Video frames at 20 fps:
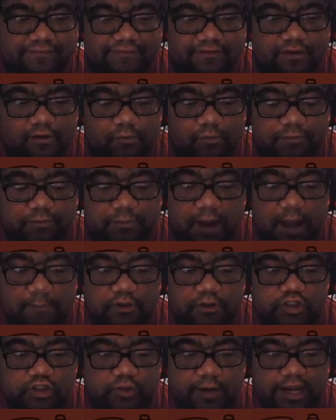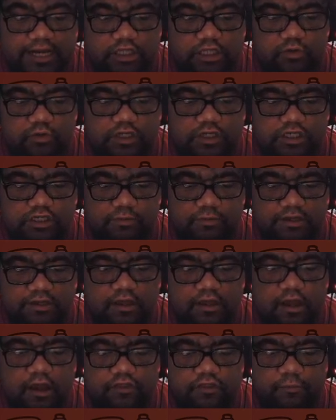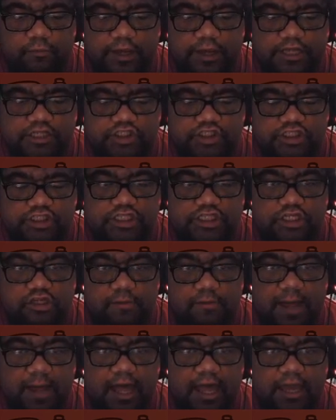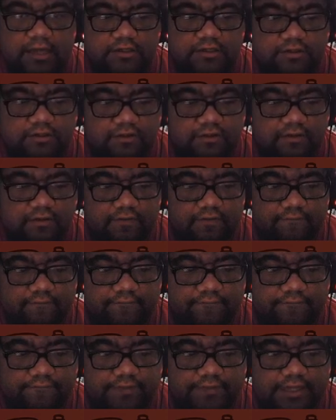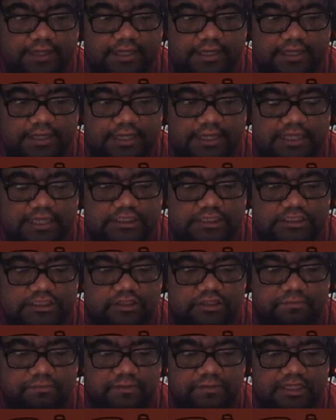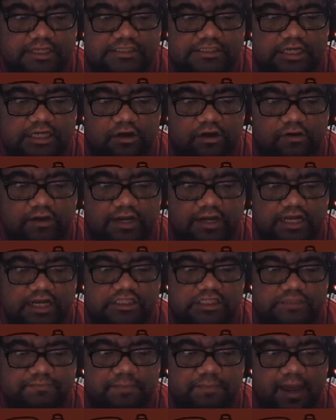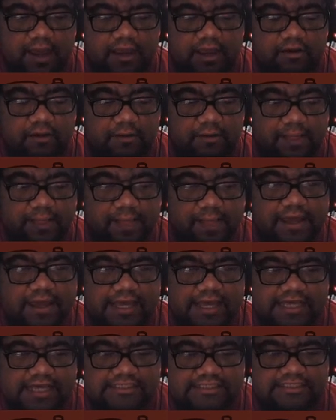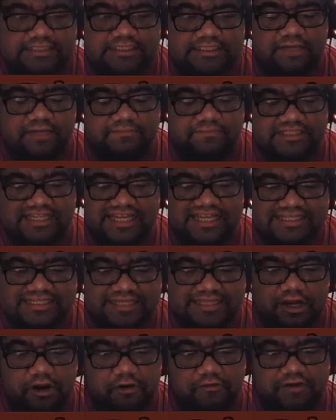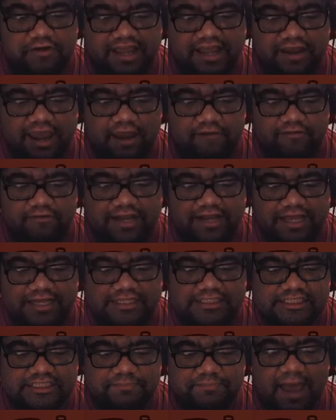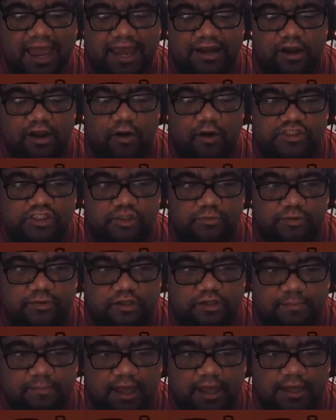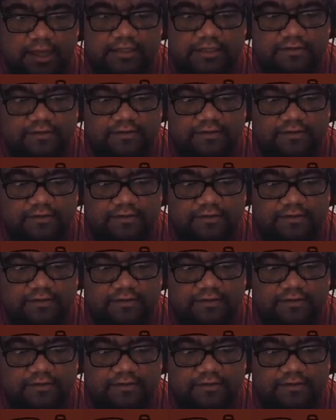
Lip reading: With proper training, you can do it. The weight is just in your mind. Is the slip disc and herniated spine? Oh wait, is the slip disc and herniated spine also in your mind?